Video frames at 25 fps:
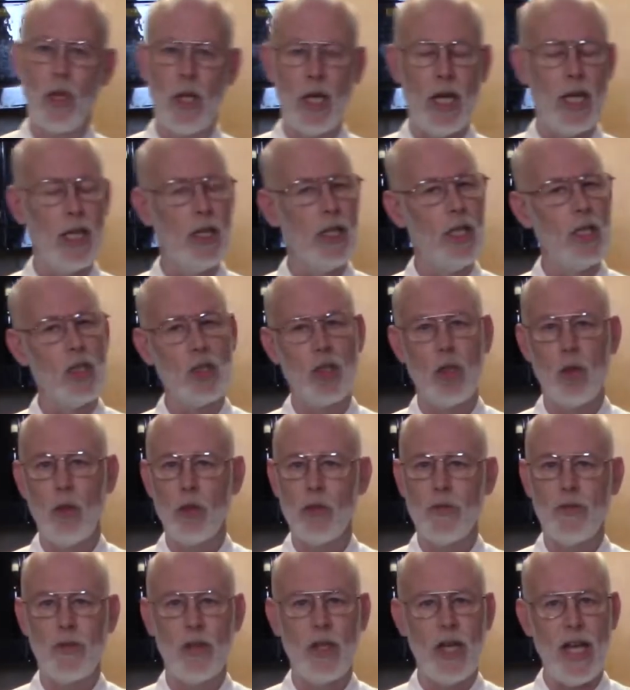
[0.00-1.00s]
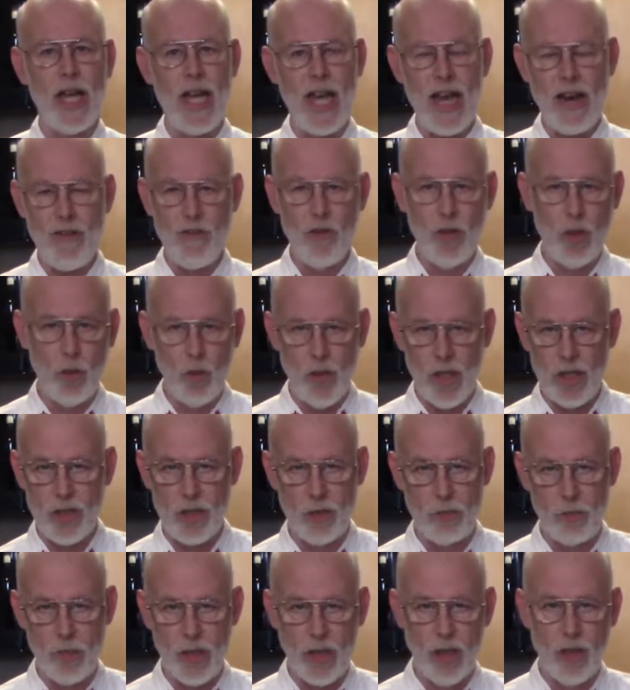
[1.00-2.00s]
and this goes for every
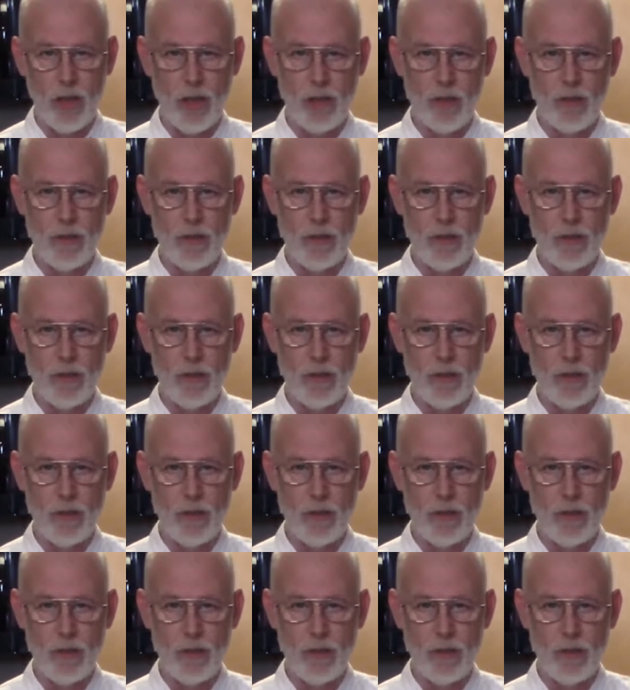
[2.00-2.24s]
recipe,